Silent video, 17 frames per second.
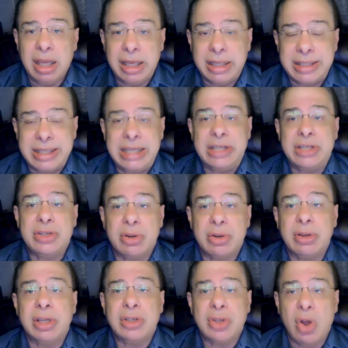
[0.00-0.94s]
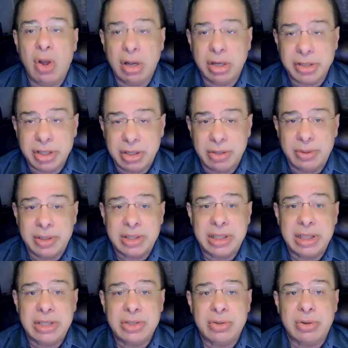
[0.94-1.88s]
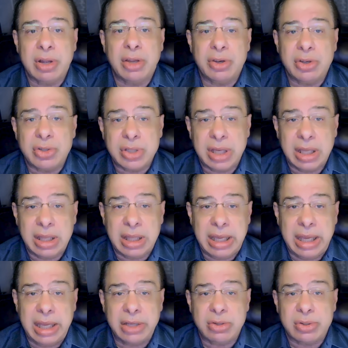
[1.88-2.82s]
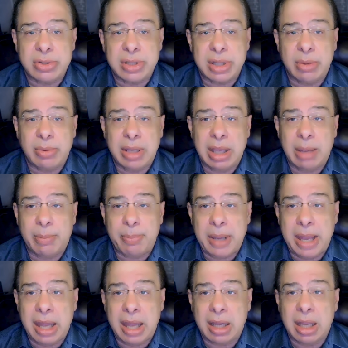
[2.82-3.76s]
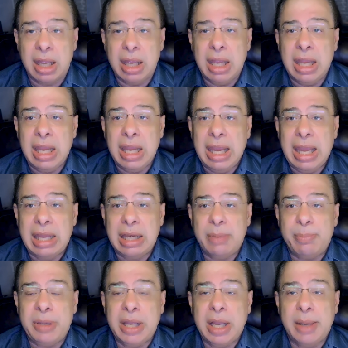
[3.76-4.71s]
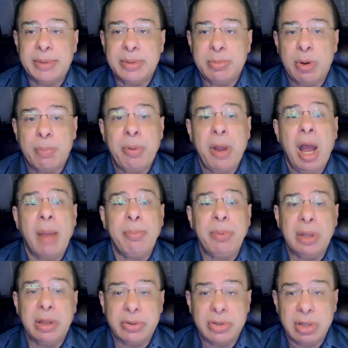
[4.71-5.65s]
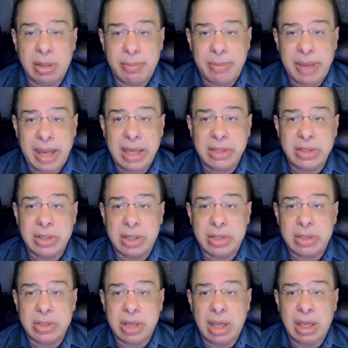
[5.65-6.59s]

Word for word: It's easier to talk to, it's easier to understand the answers that we get back, and it becomes more popular to the masses.